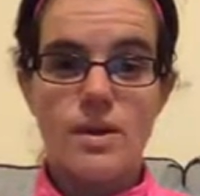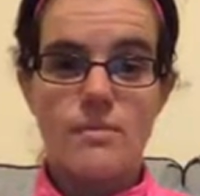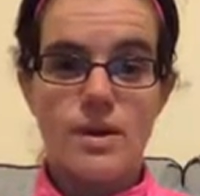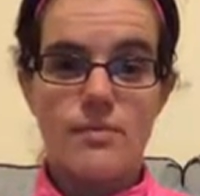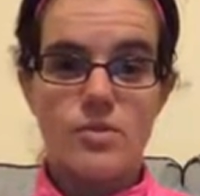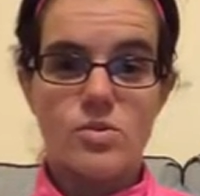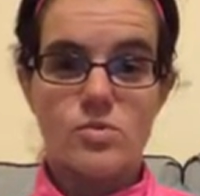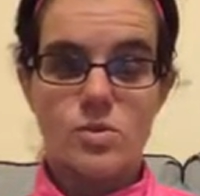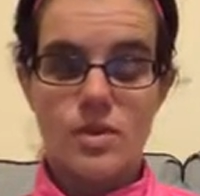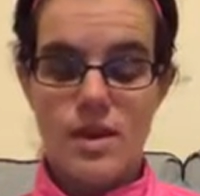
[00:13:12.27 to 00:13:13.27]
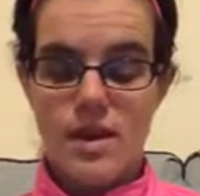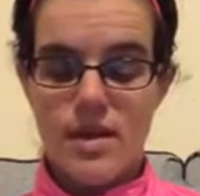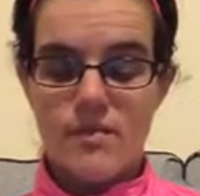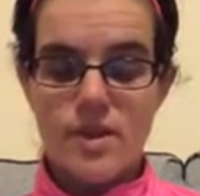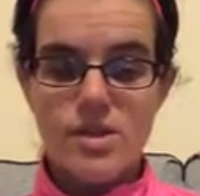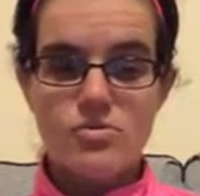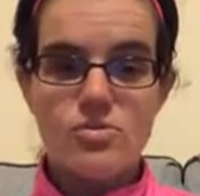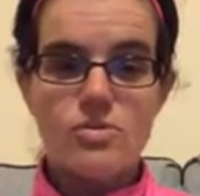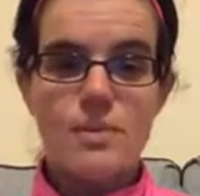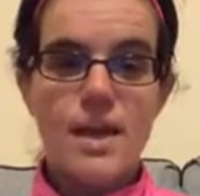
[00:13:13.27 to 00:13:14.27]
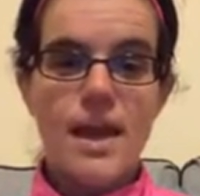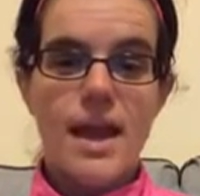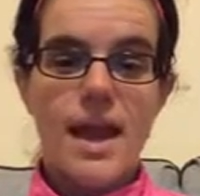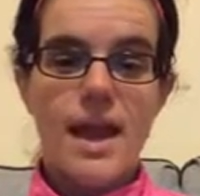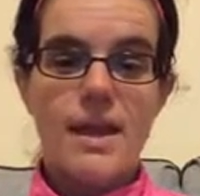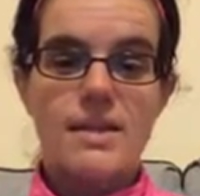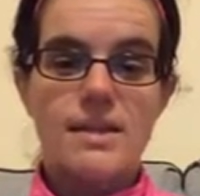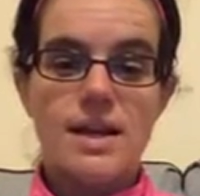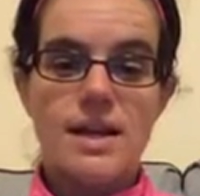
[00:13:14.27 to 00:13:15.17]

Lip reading: and my virtual fitness group, and